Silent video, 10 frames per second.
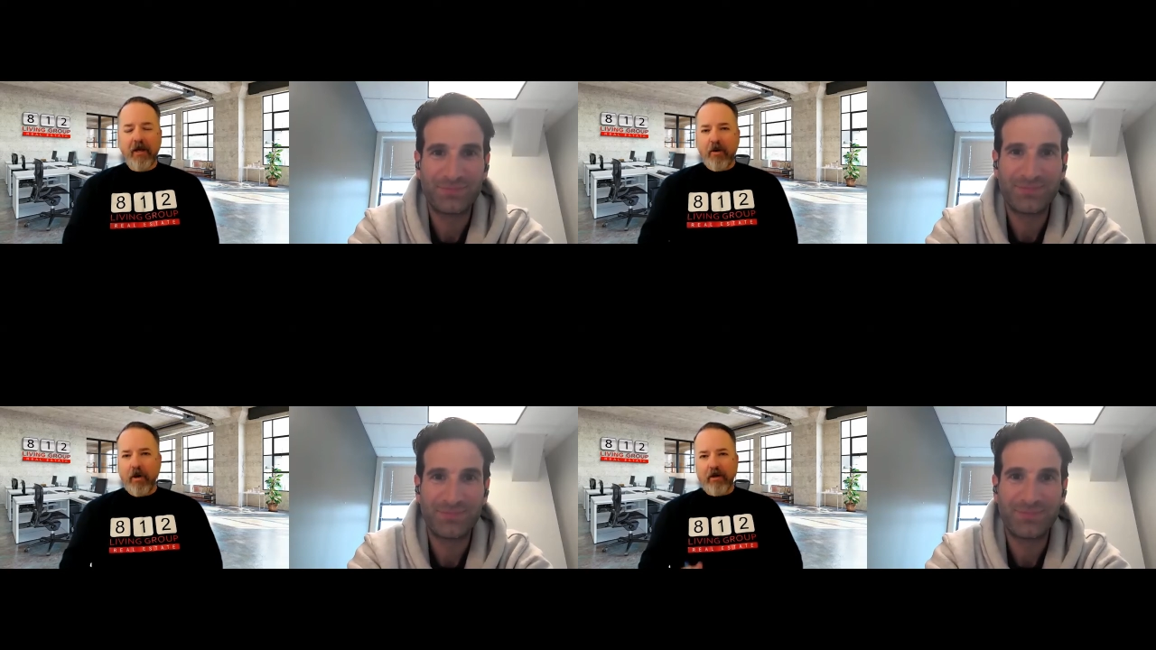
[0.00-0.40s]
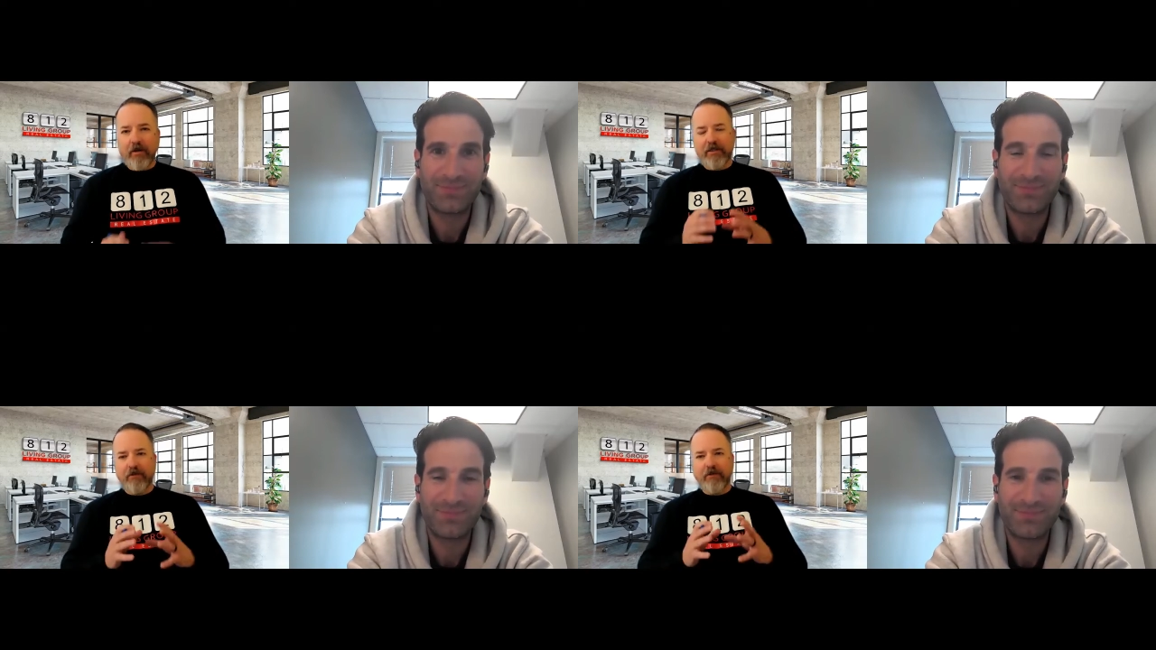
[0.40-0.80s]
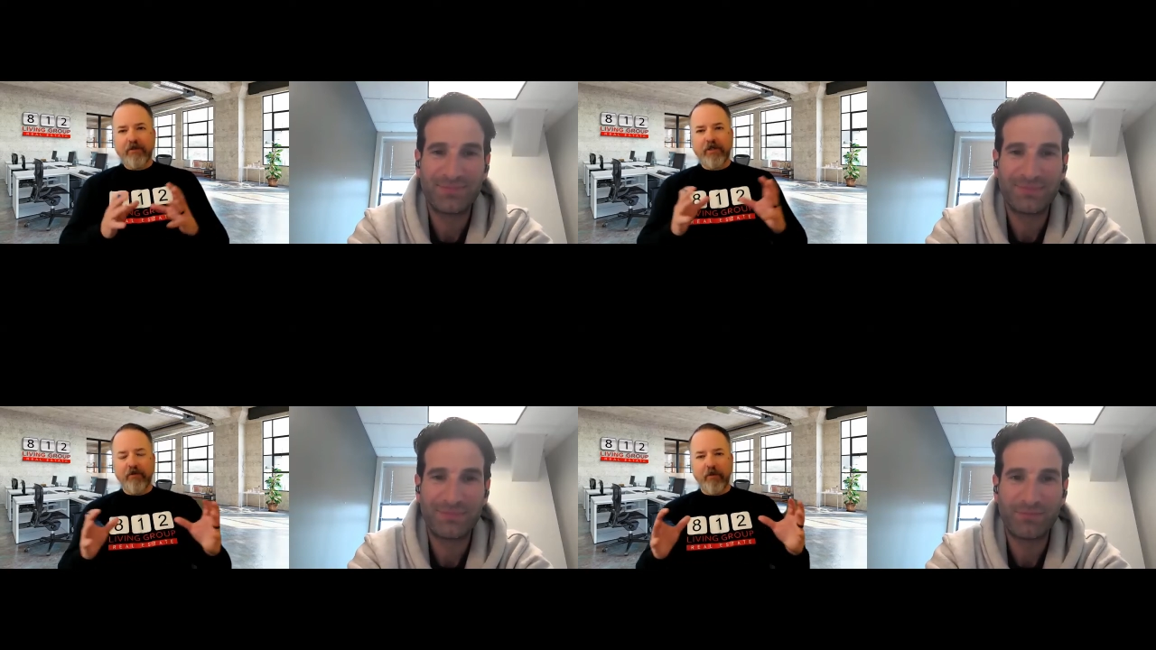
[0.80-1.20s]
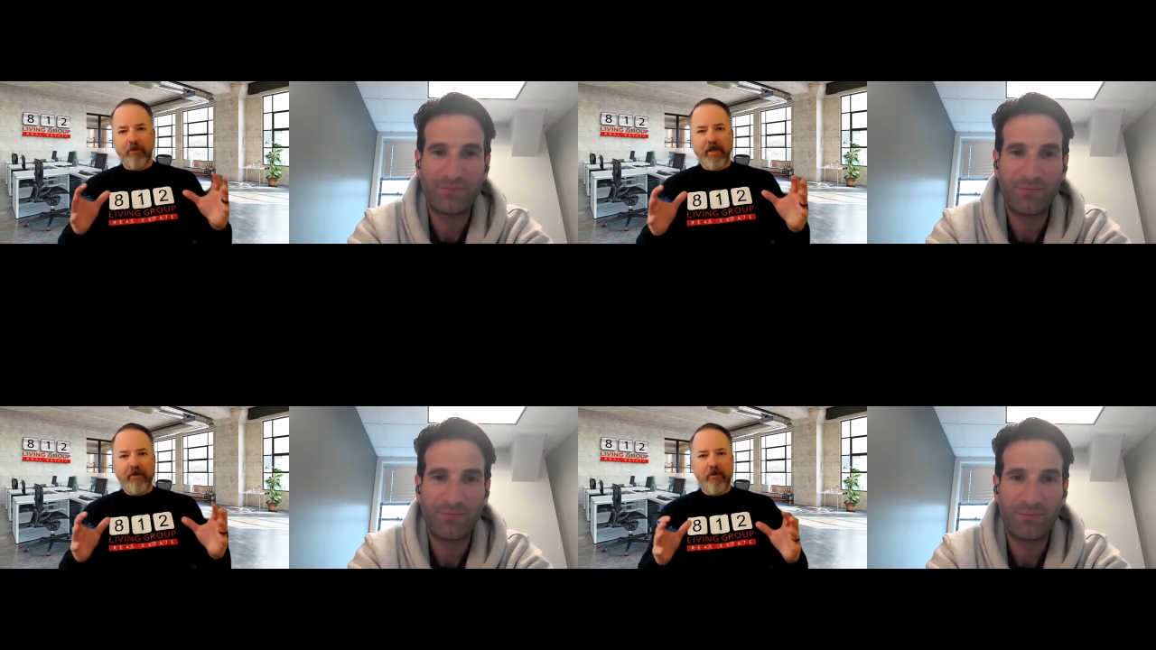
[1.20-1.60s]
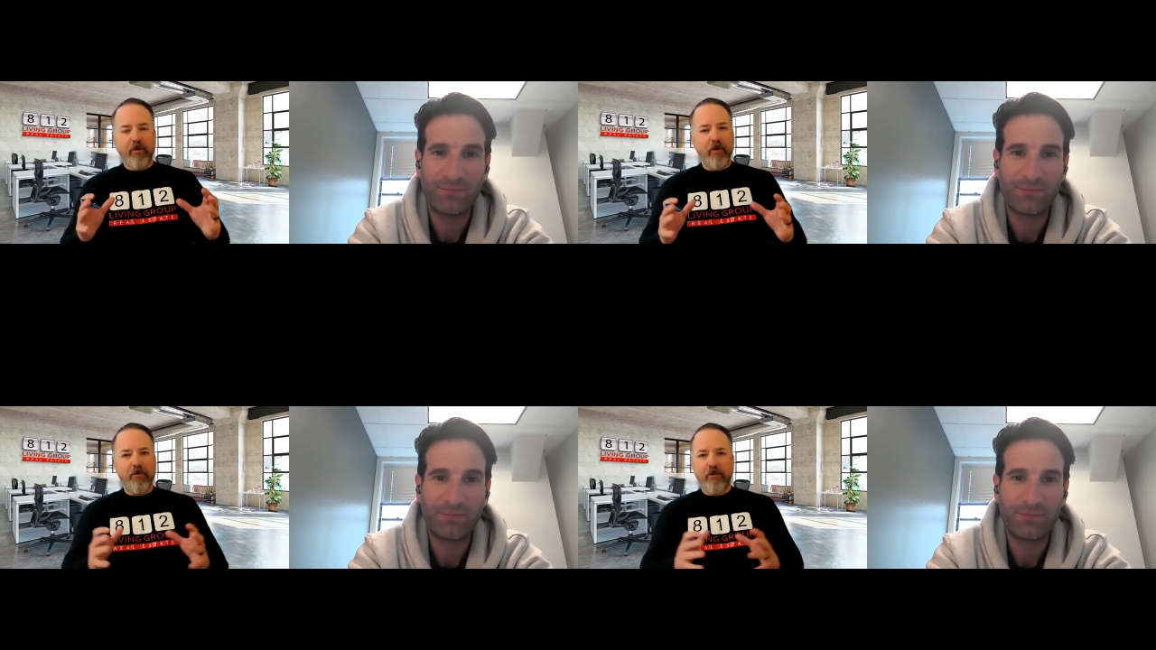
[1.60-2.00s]
Speaker 1: Well, so so for
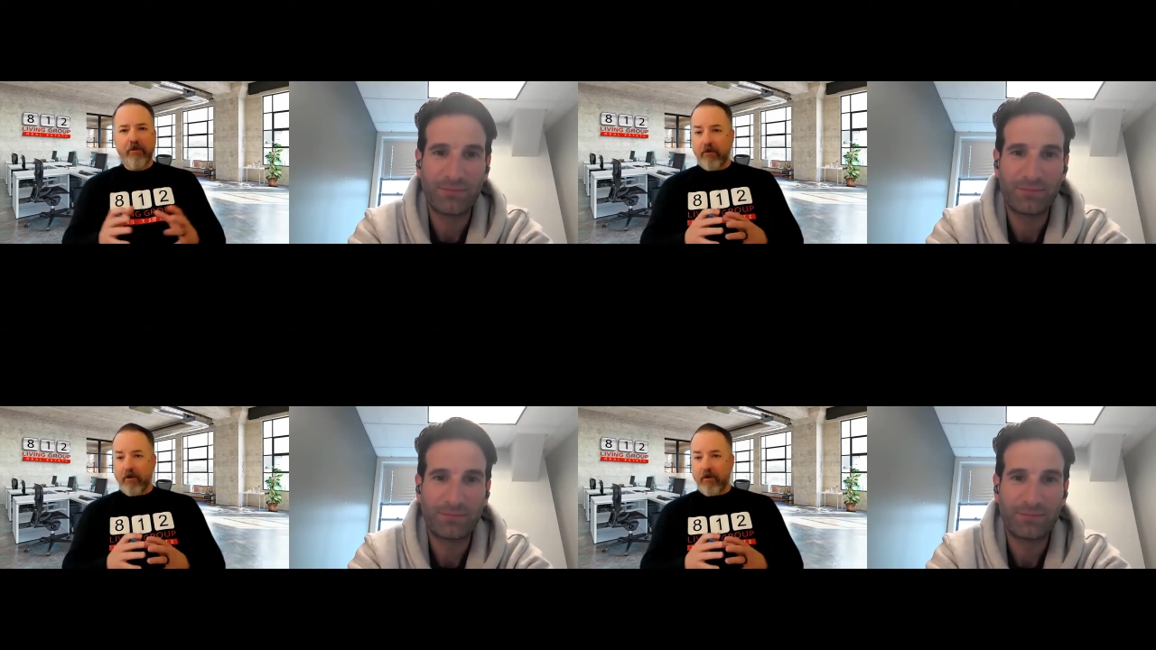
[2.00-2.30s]
people who